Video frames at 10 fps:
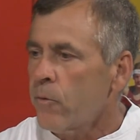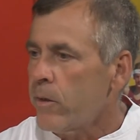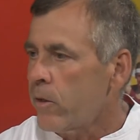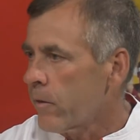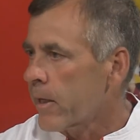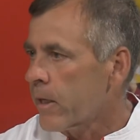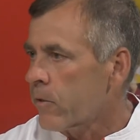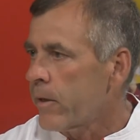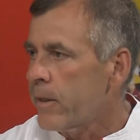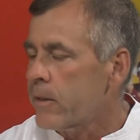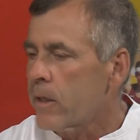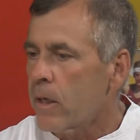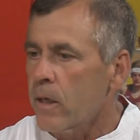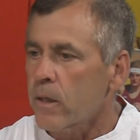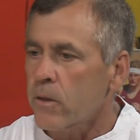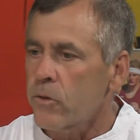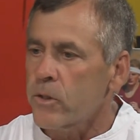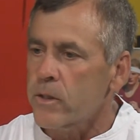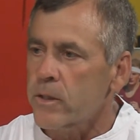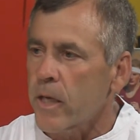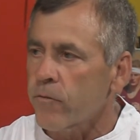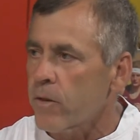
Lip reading: we know they got a great coaching staff